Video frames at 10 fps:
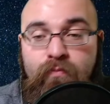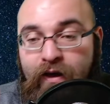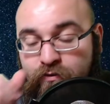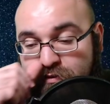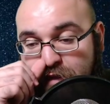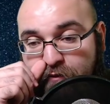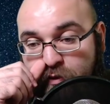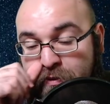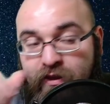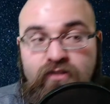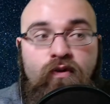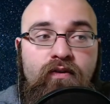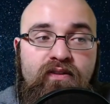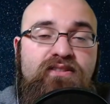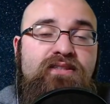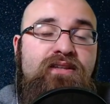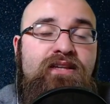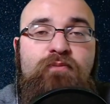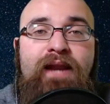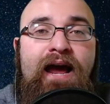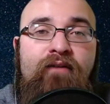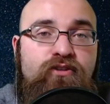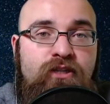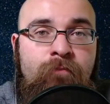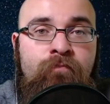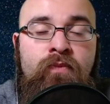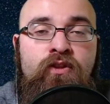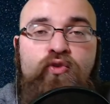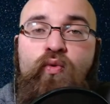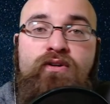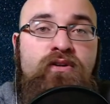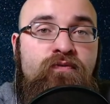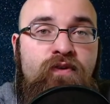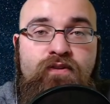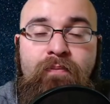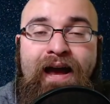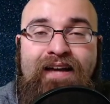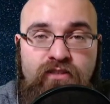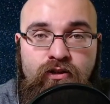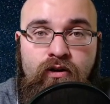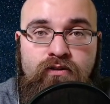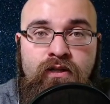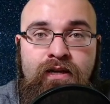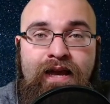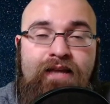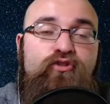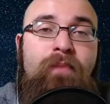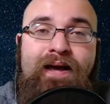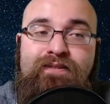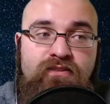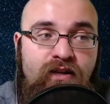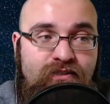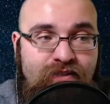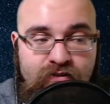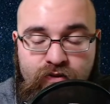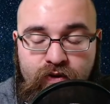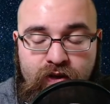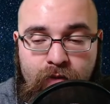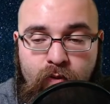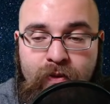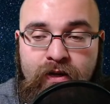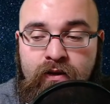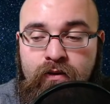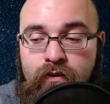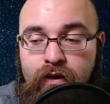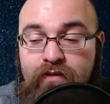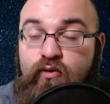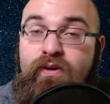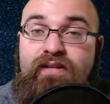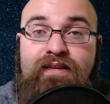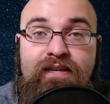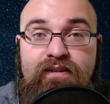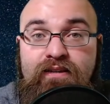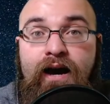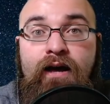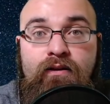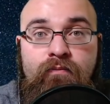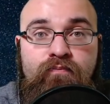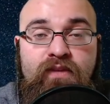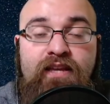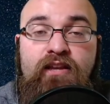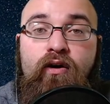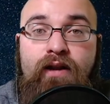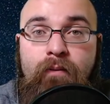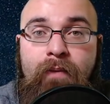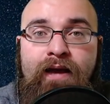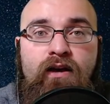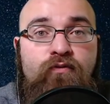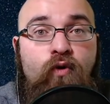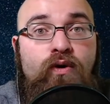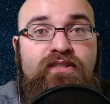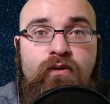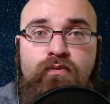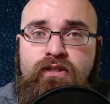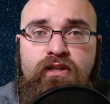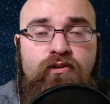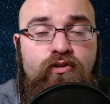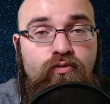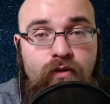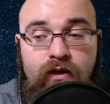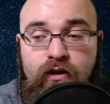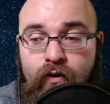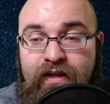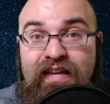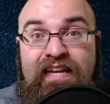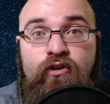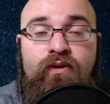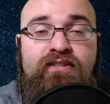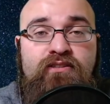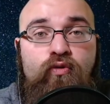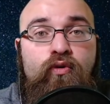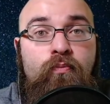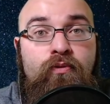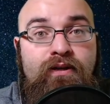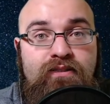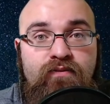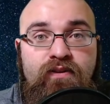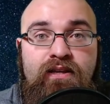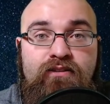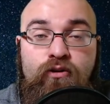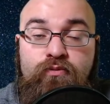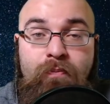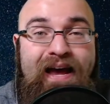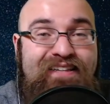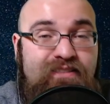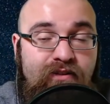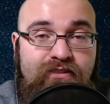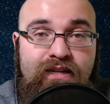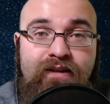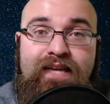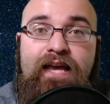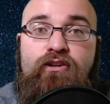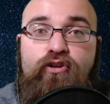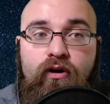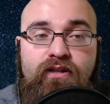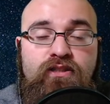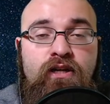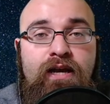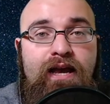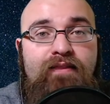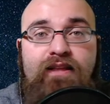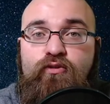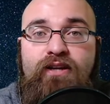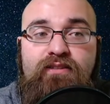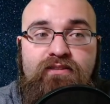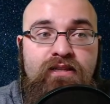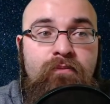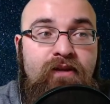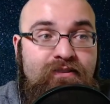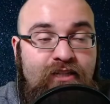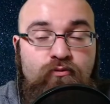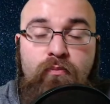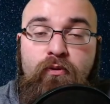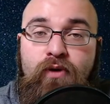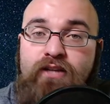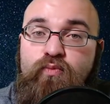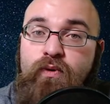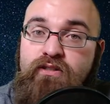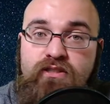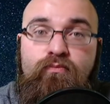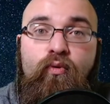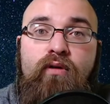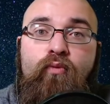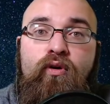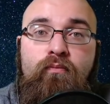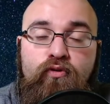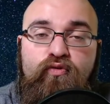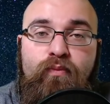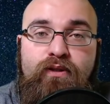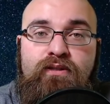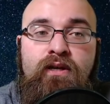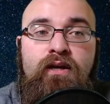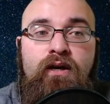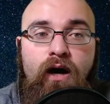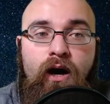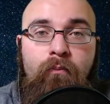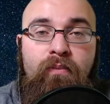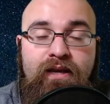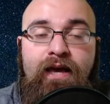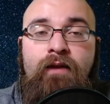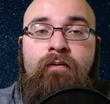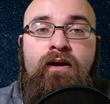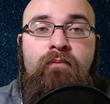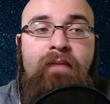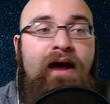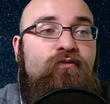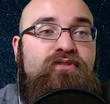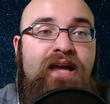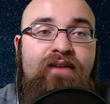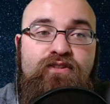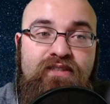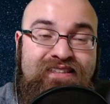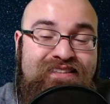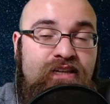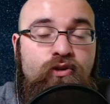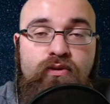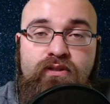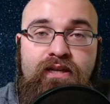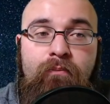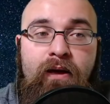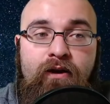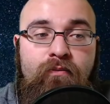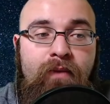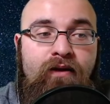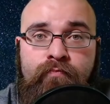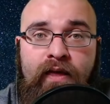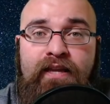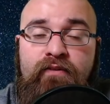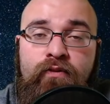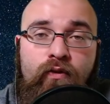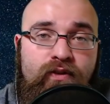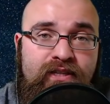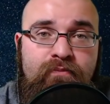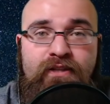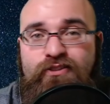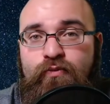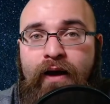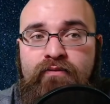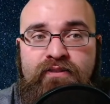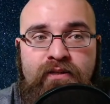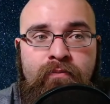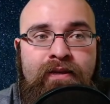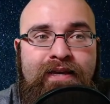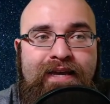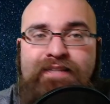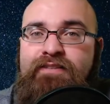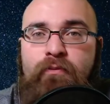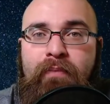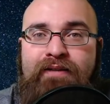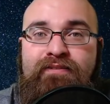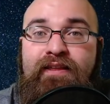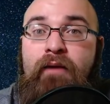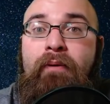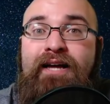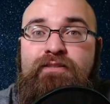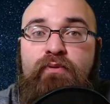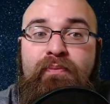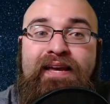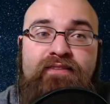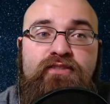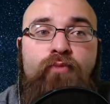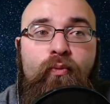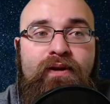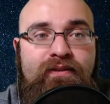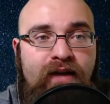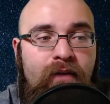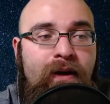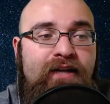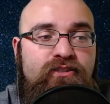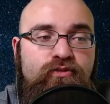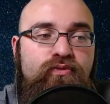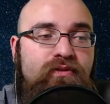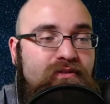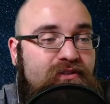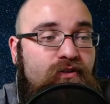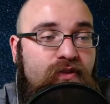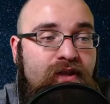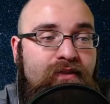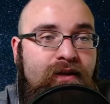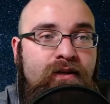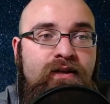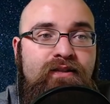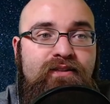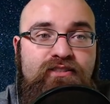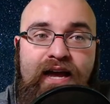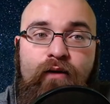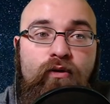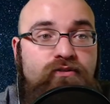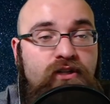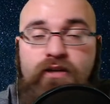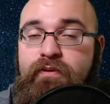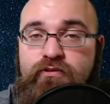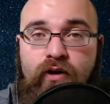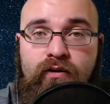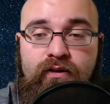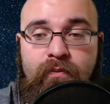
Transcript: Matthew Stafford. I mean, thus far this season, he's been averaging 250 passing yards and two passing touchdowns every game. I mean, in the weeks that he got Kenny Galladay back, of course, there was an increase in total productivity in terms of passing touchdowns and yardage, and that's great to see because as we progress, we're going to see more and more improvements. But again, Matthew Stafford is continuing to get better and better, and even though the team that surrounds him isn't the best that they could possibly be at this moment in time, I still think that the Jaguars are going to be struggling.